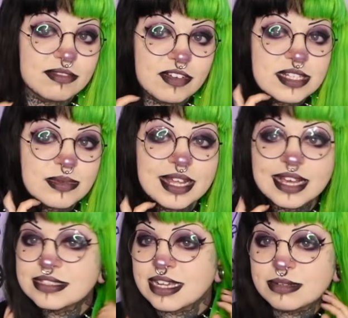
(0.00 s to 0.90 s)
The first one I
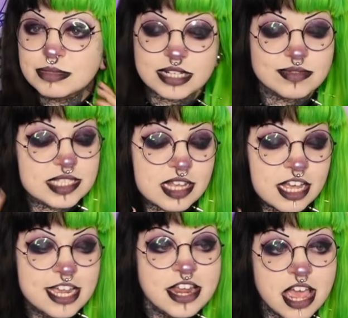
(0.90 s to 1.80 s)
had done, whichever
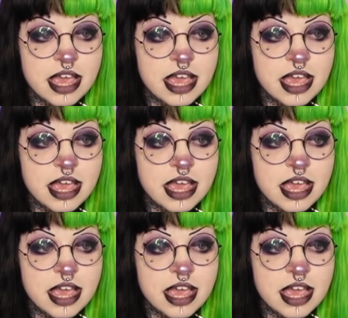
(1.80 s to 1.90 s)
side,